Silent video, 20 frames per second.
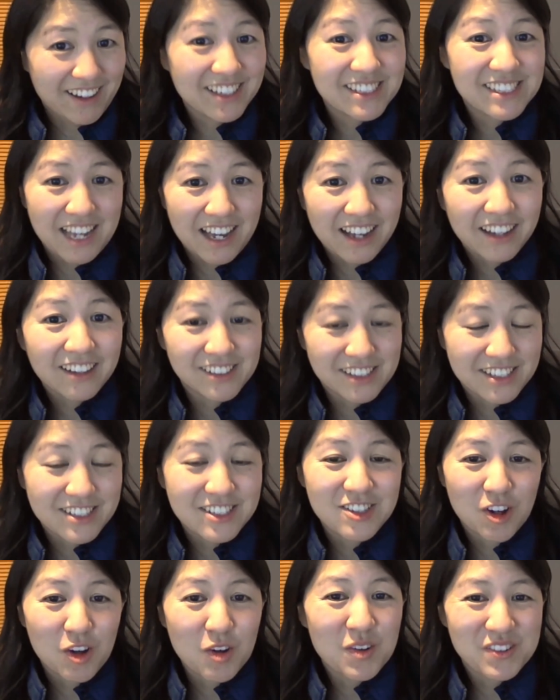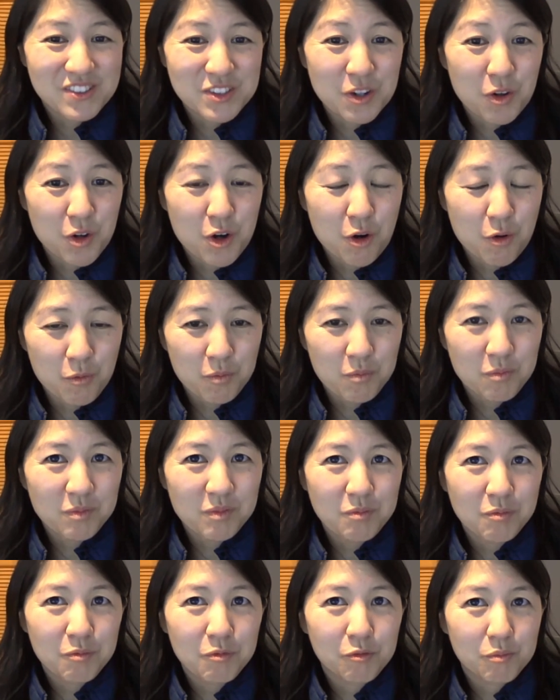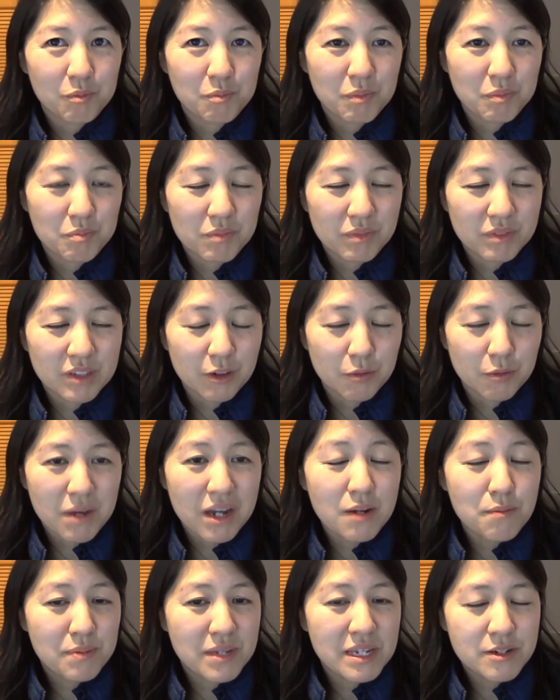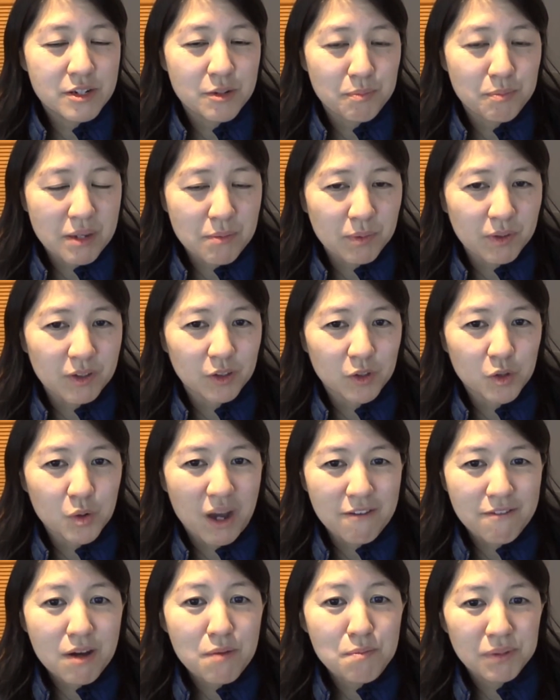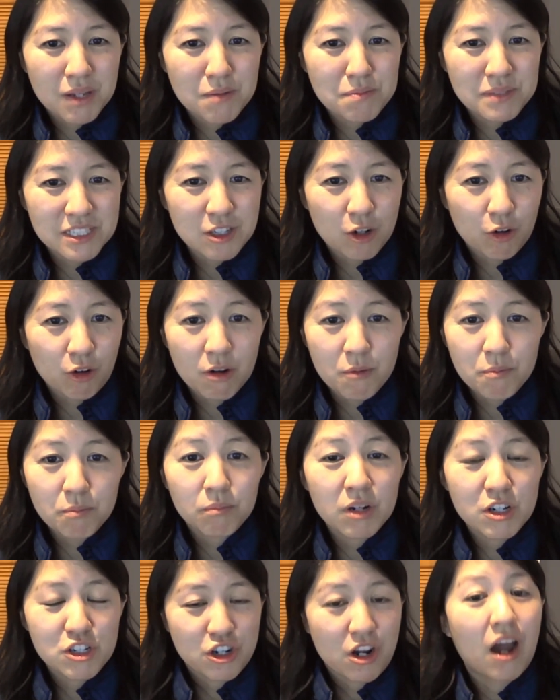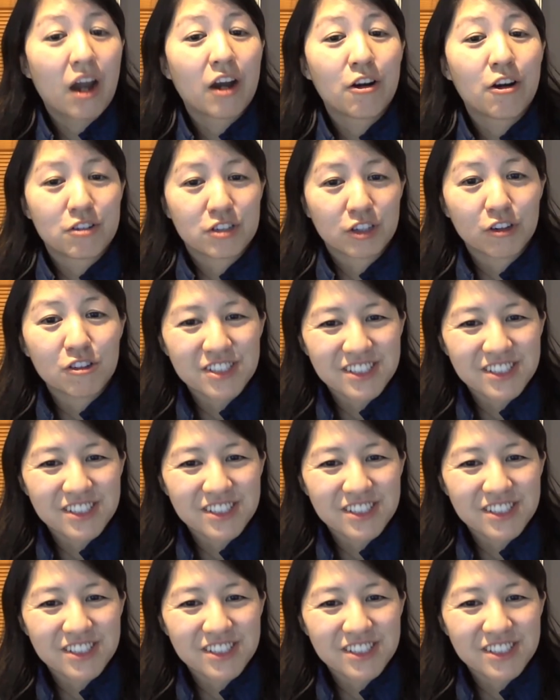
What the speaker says: Yeah, exactly. So you know, many people who have epilepsy are on much higher